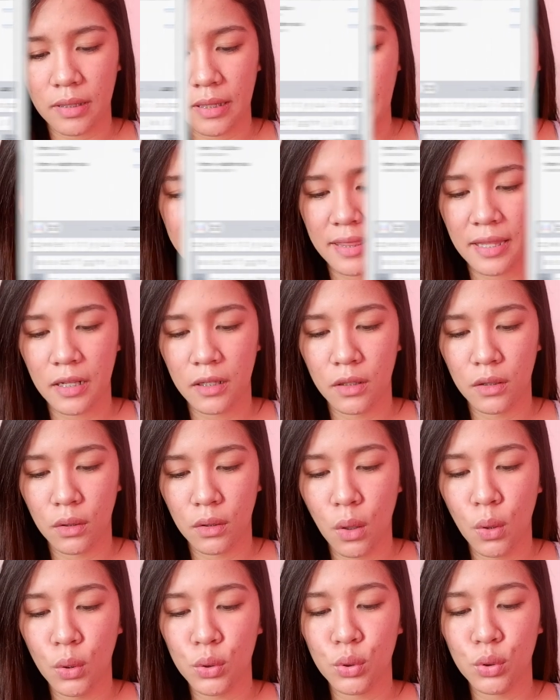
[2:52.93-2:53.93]
And
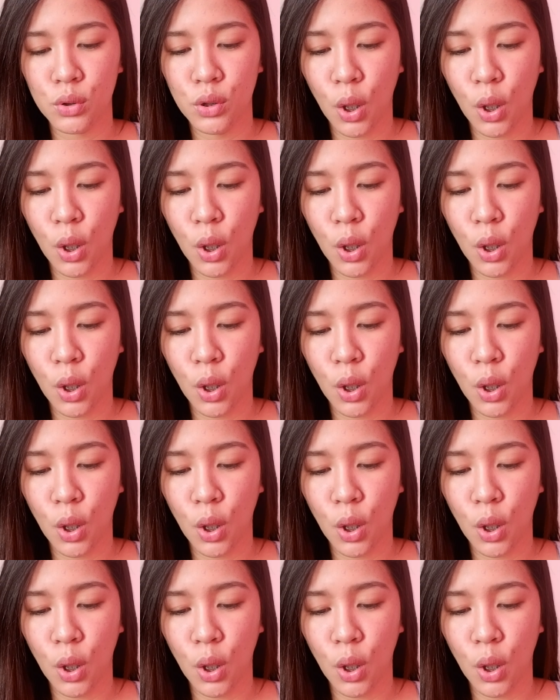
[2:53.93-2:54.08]
then go to